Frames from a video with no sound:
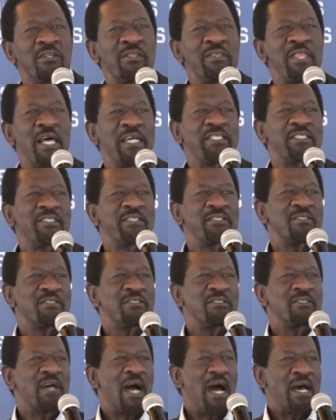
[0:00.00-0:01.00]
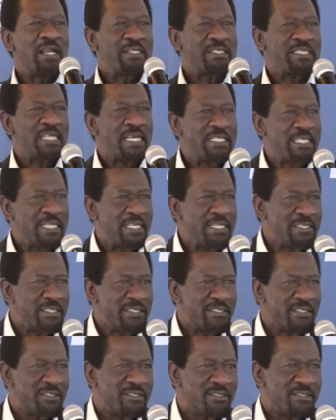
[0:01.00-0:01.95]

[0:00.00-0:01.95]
that are certain,